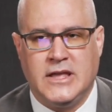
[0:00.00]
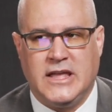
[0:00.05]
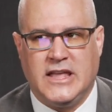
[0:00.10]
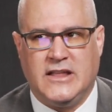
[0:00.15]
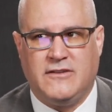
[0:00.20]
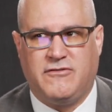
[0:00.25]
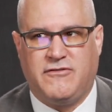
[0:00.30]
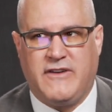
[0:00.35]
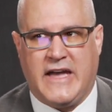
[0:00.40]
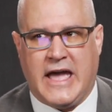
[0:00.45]

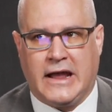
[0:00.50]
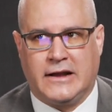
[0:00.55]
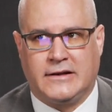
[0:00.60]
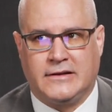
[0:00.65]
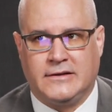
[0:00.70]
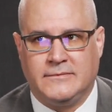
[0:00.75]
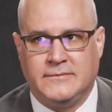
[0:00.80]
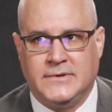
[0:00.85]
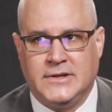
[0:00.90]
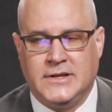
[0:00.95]
In
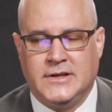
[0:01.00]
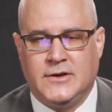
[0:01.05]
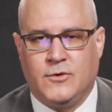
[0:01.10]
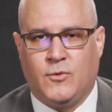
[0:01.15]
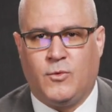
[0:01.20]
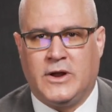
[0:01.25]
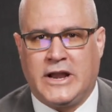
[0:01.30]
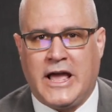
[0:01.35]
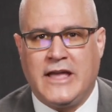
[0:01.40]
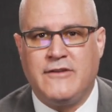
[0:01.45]
fact,
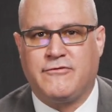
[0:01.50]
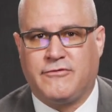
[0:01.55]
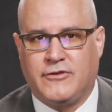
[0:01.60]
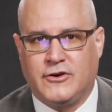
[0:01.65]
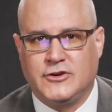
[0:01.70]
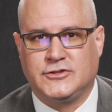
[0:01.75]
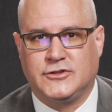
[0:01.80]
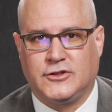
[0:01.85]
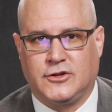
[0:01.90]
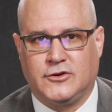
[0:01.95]
when I
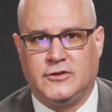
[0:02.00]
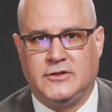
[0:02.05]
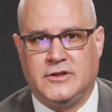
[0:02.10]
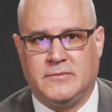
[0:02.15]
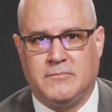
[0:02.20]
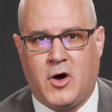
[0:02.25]
first learned